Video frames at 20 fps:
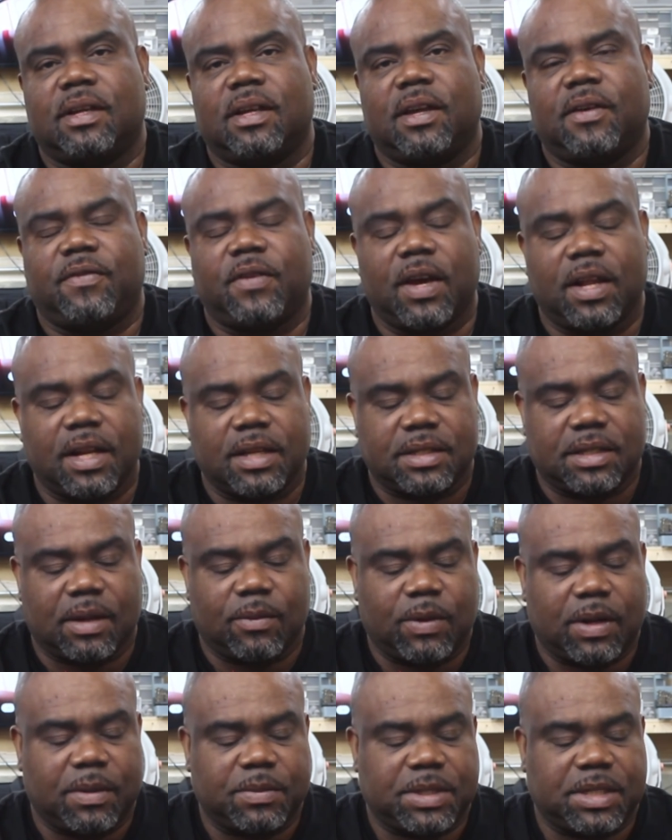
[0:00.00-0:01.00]
If you
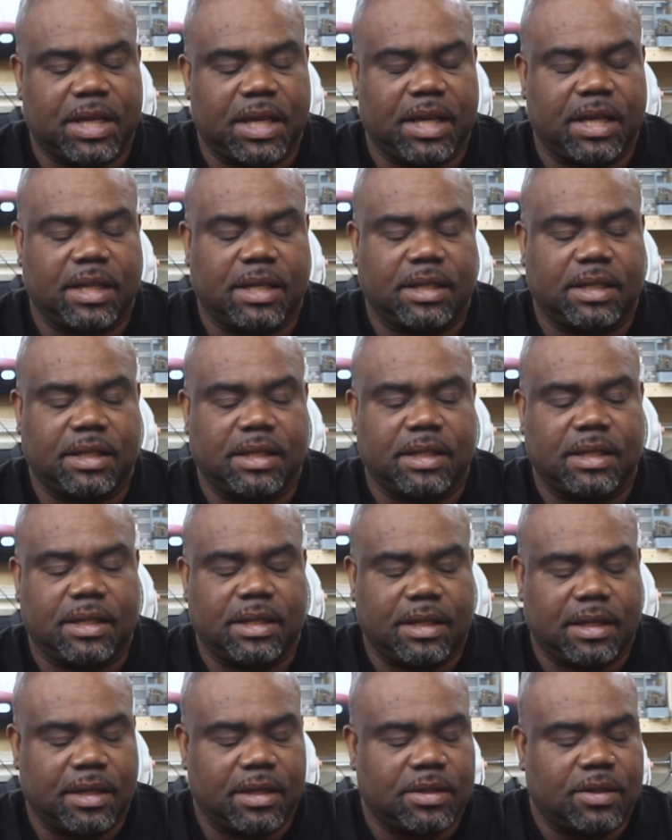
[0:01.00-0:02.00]
understand what I'm saying.
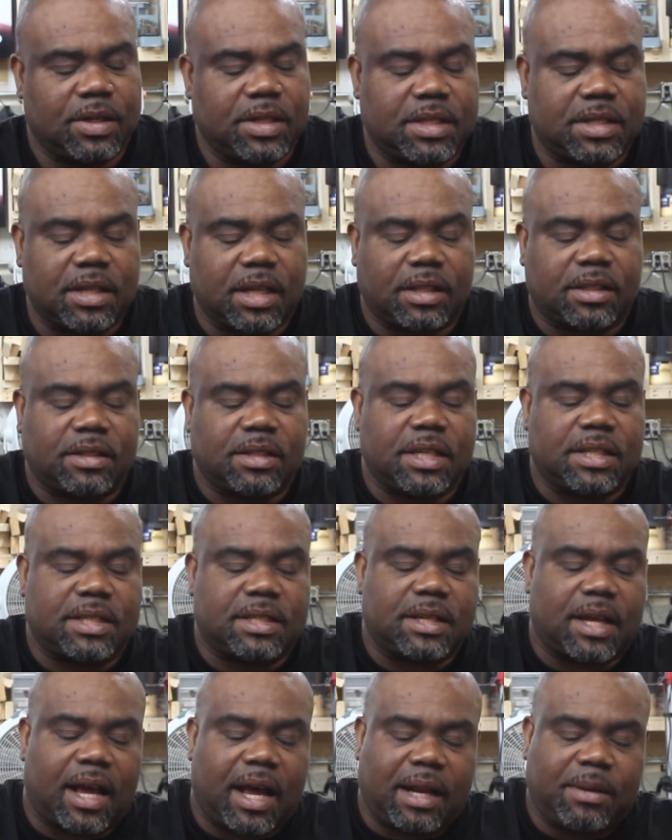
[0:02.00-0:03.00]
So this is a this
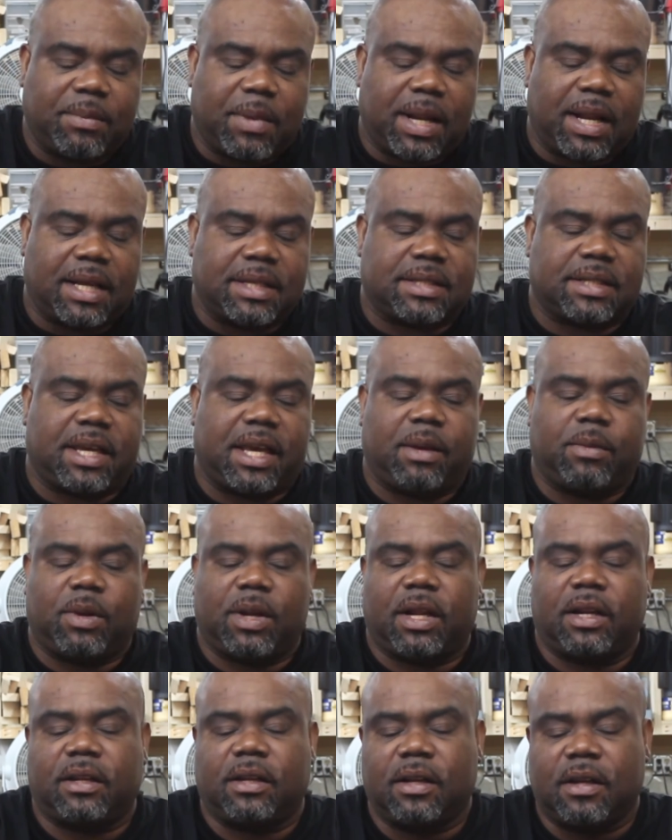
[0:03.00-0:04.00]
is an unbalanced
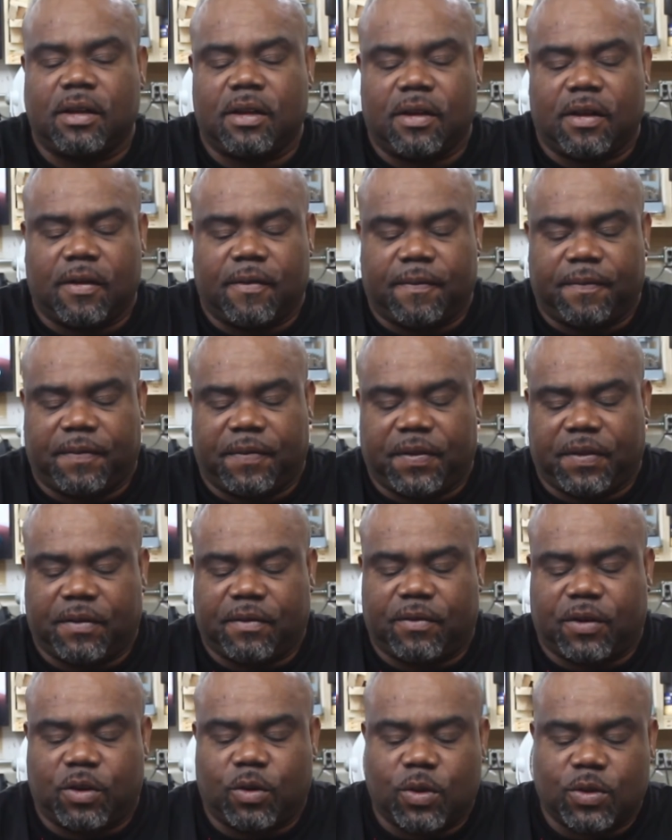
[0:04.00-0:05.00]
cable, and
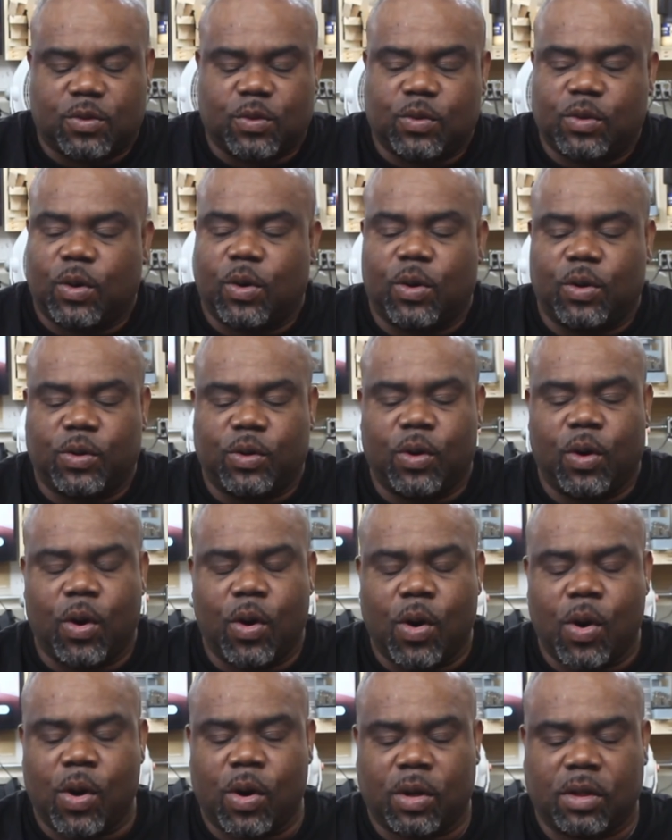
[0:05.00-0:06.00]
for those who don't
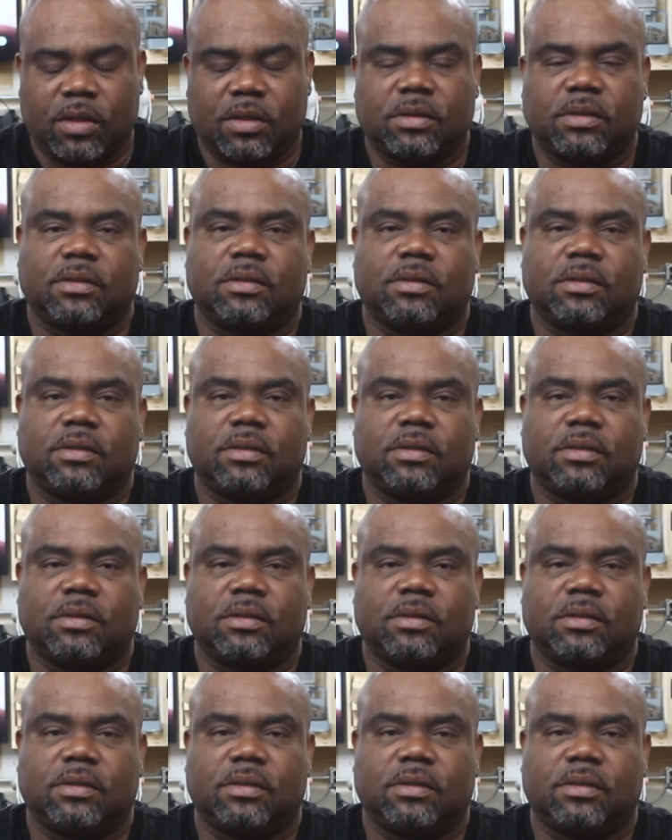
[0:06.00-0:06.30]
know,